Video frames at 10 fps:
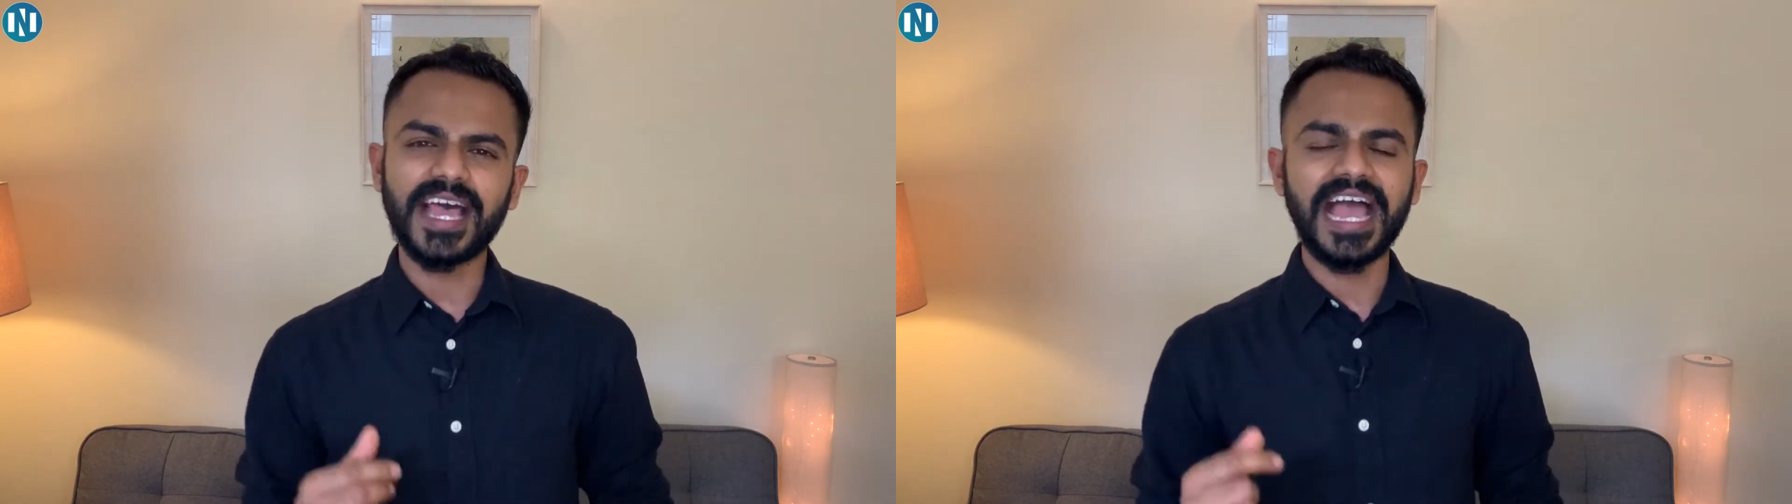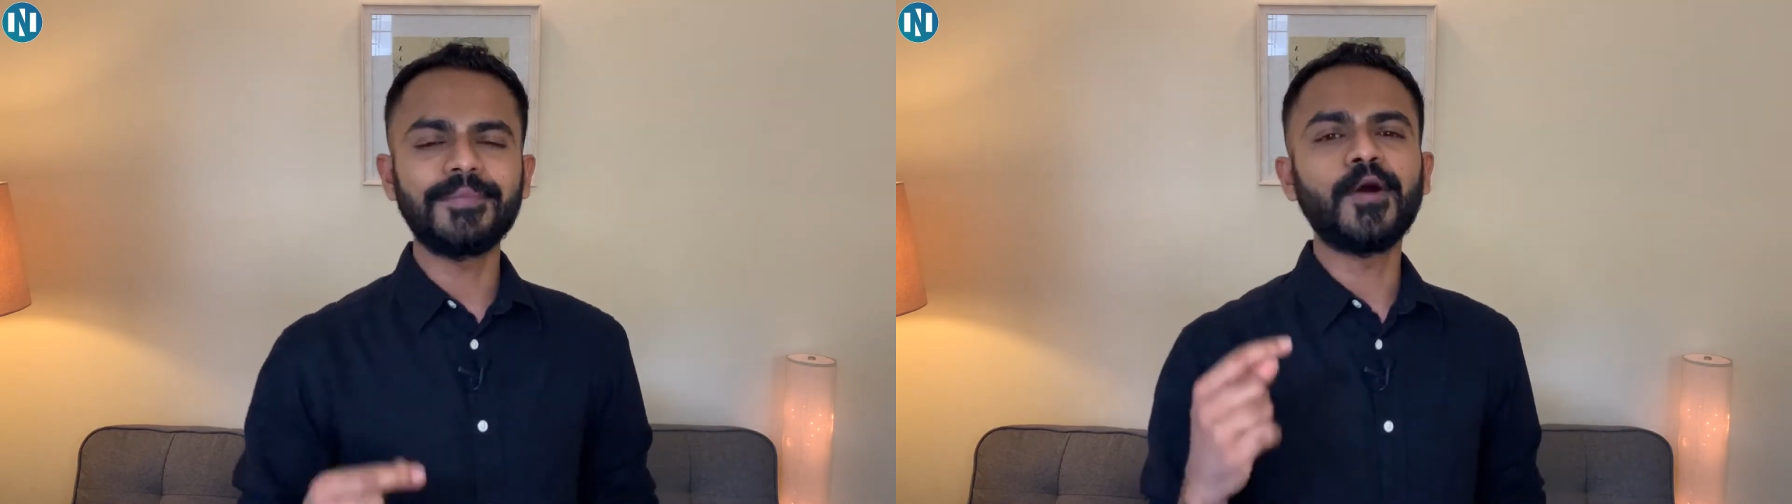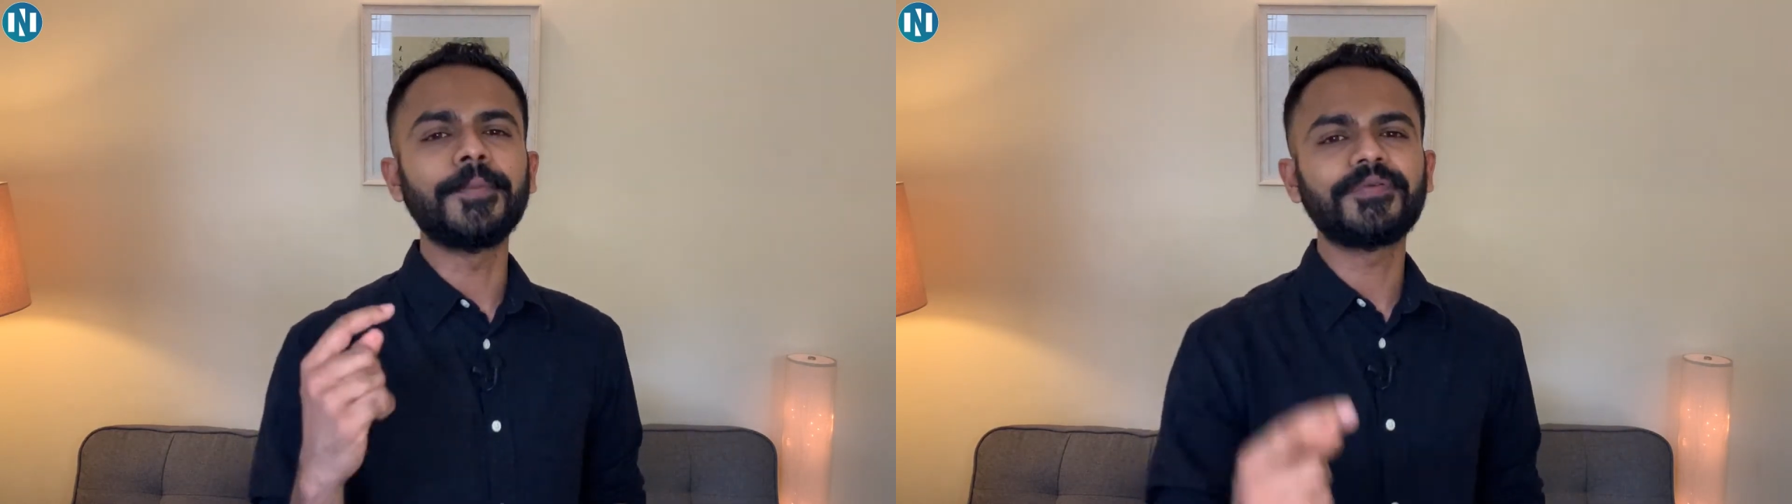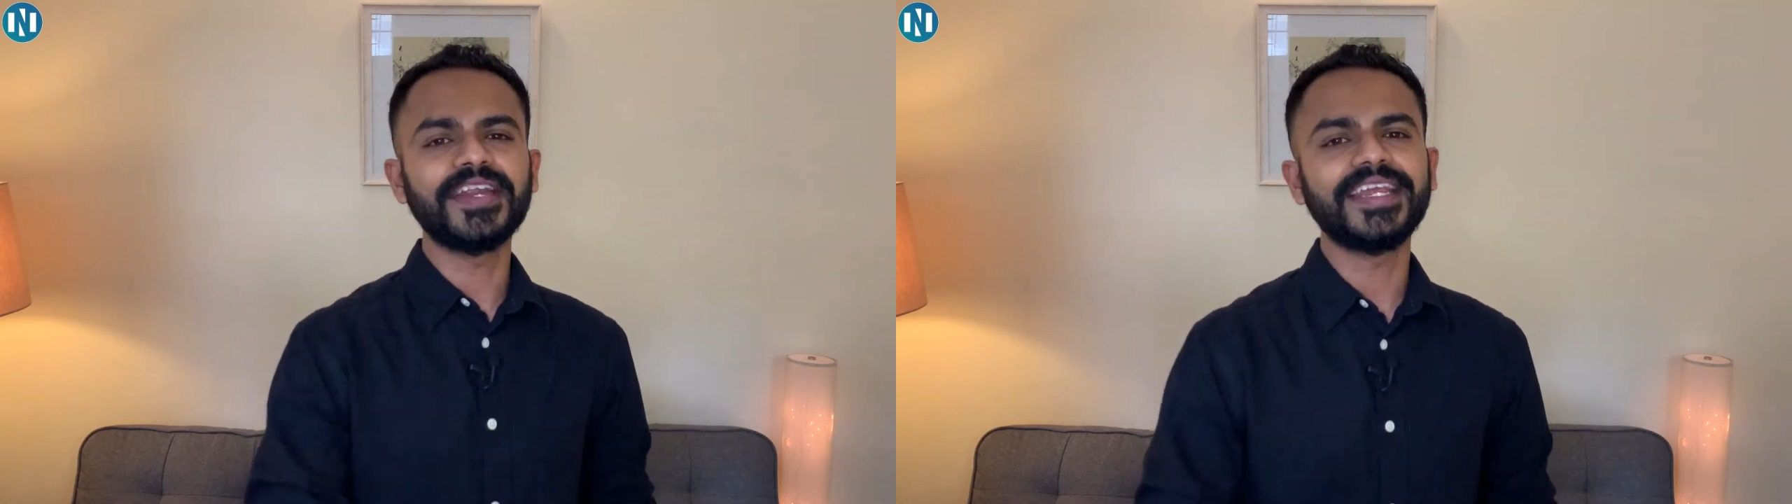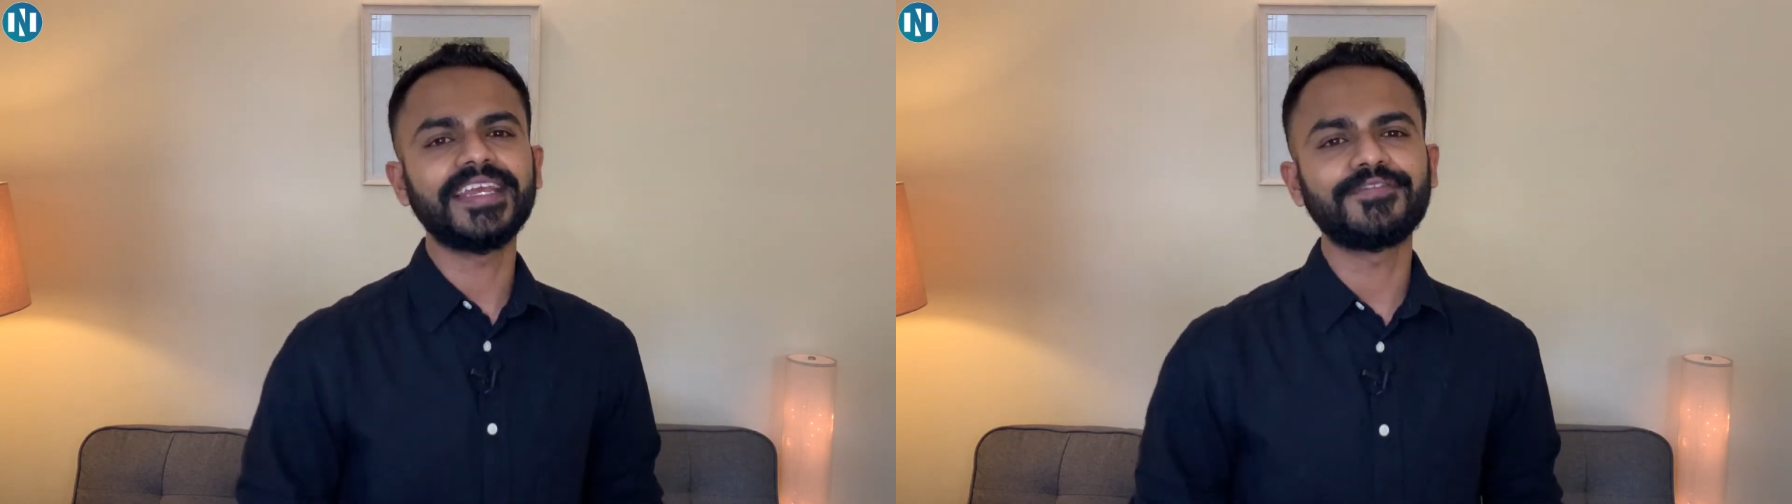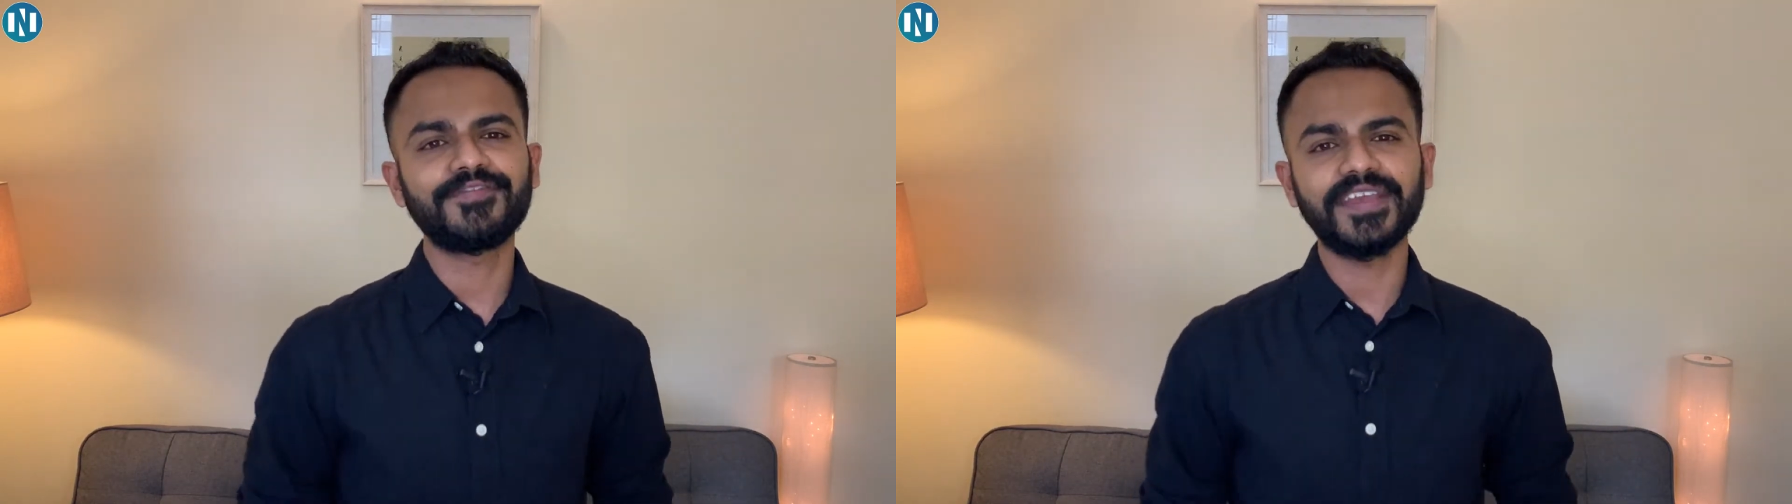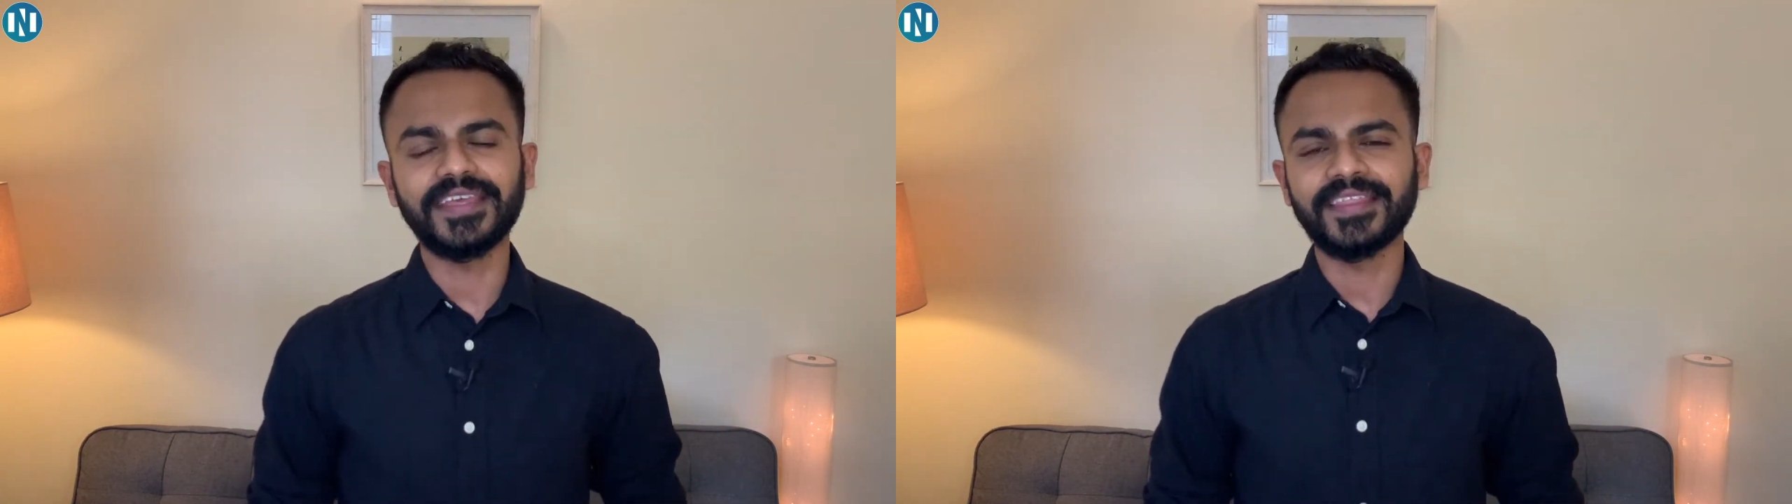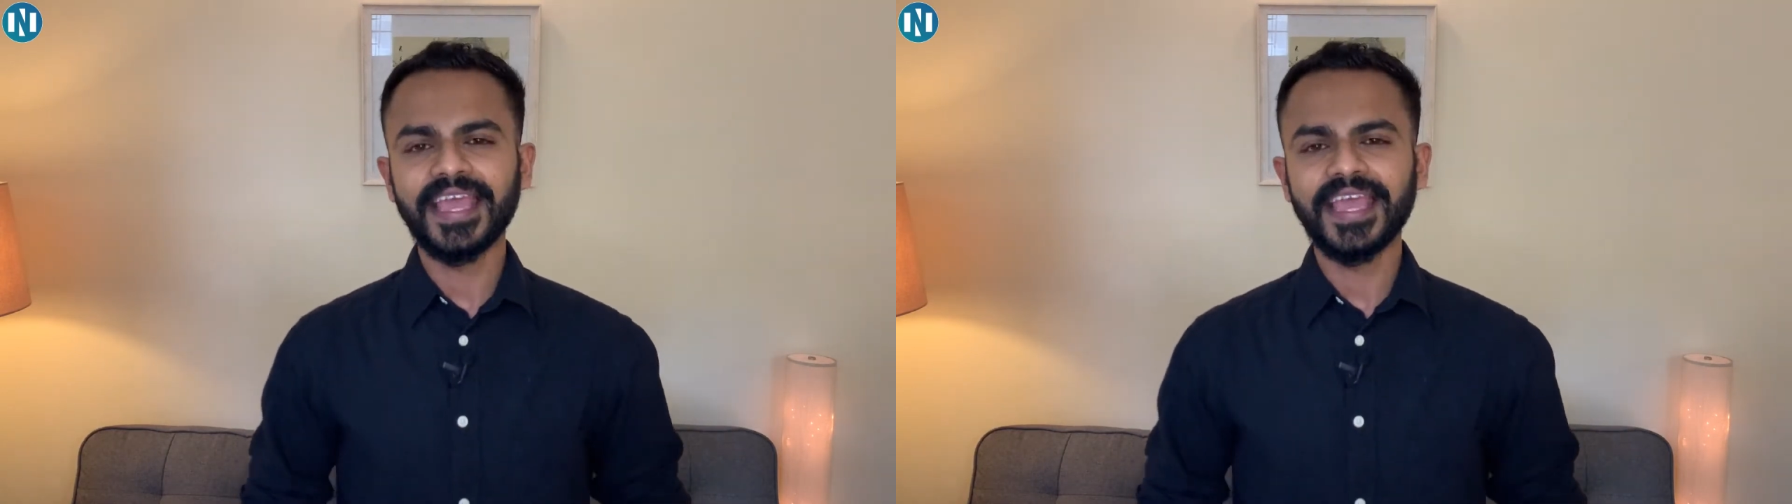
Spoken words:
I am operating in faith.